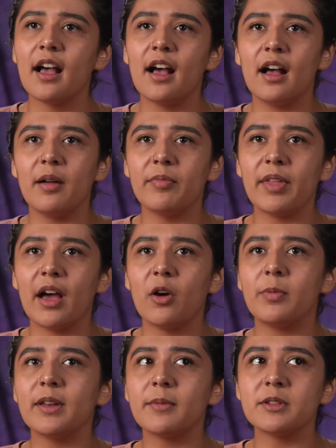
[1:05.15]
that
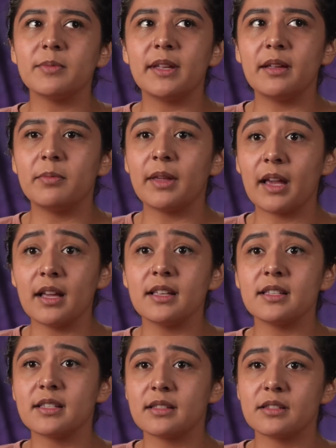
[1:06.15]
opened up to me
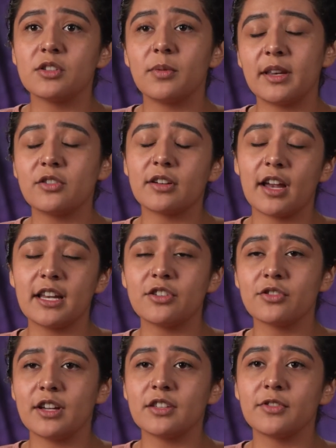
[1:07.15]
because so many credits
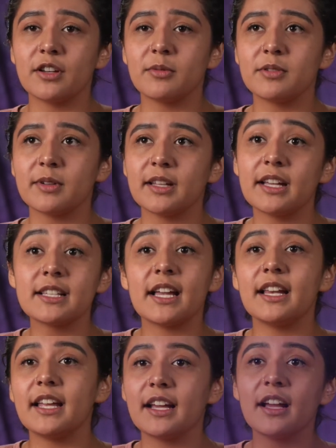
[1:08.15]
transferred was really
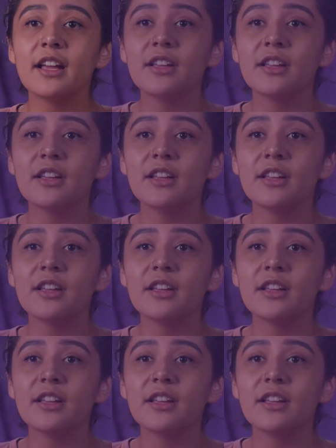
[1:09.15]
exciting.